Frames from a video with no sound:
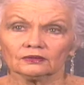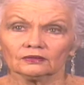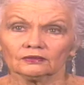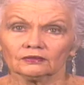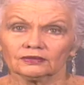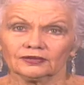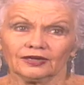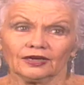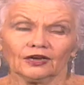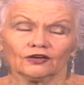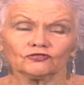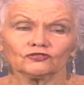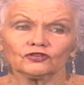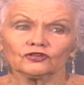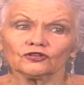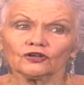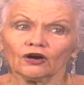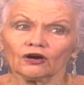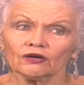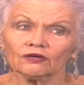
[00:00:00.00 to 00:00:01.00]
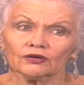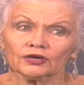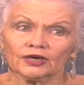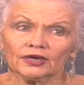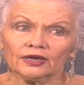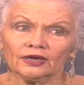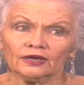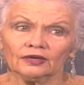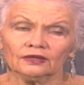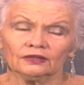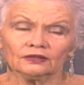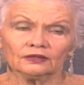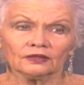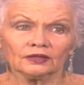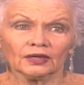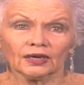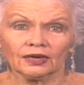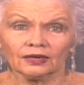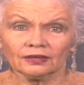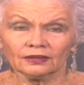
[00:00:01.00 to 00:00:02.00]
with after the hurricane.
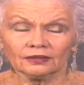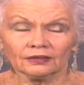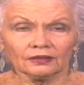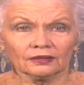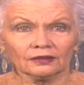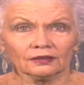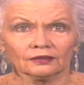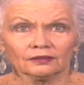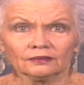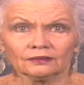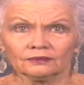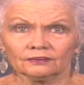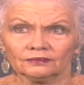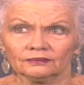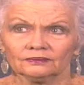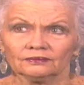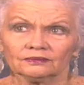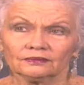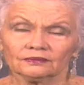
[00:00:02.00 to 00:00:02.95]
We